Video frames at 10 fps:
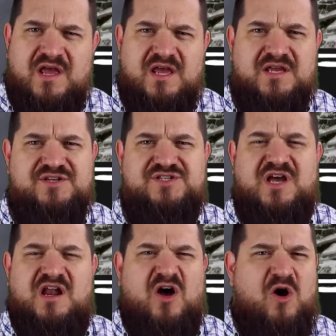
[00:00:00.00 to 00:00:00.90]
It just
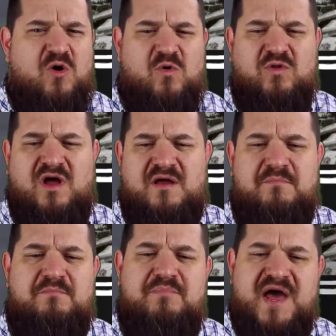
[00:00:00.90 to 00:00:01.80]
got a whole
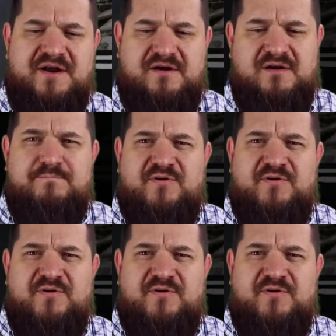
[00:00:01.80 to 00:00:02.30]
lot better.